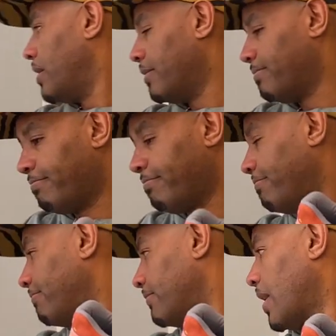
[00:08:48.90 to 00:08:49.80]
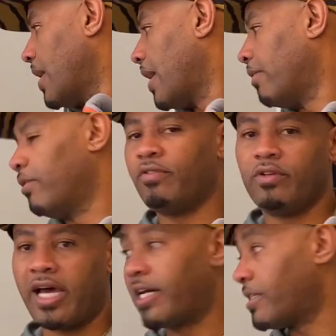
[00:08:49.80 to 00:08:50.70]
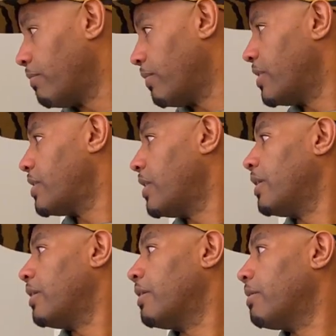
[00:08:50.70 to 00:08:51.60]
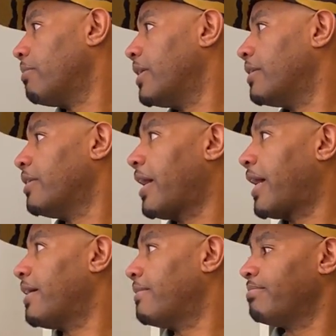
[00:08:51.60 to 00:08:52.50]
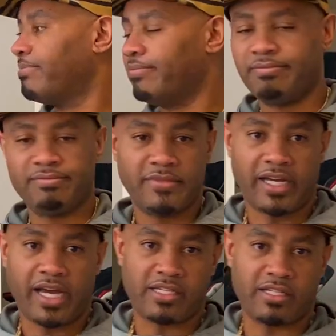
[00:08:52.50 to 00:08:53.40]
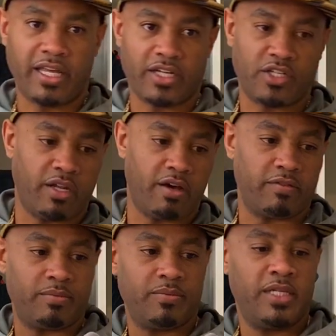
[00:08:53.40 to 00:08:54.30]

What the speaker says: I don't know if you guys can really see in here, but I got a selection of them.